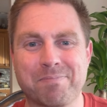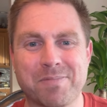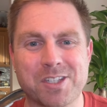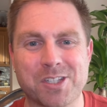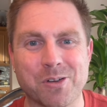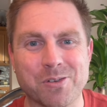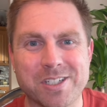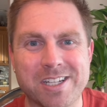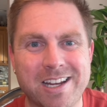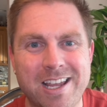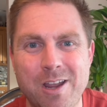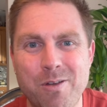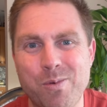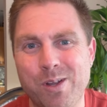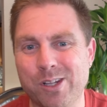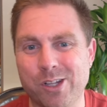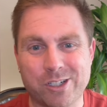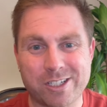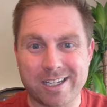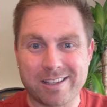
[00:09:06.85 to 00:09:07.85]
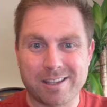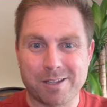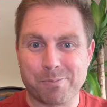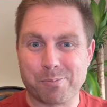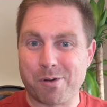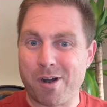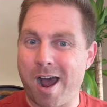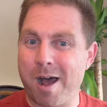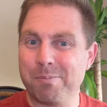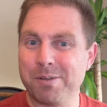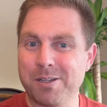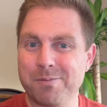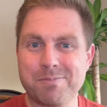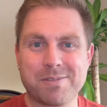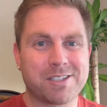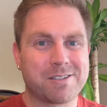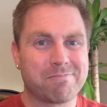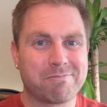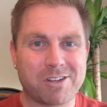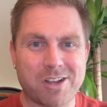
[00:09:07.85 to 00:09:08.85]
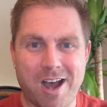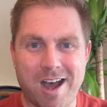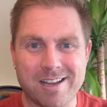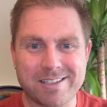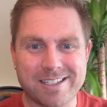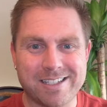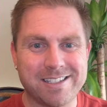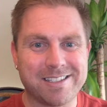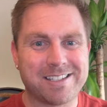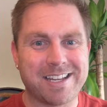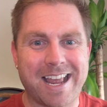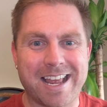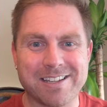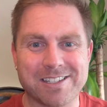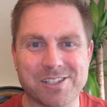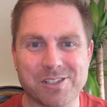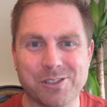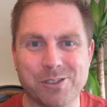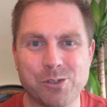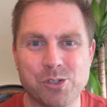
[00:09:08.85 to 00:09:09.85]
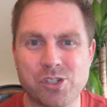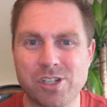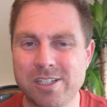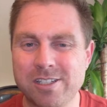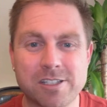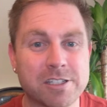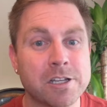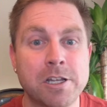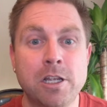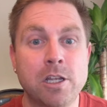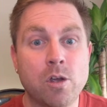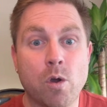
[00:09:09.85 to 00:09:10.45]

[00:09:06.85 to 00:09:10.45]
So today we looked at the problems, causes, and solutions,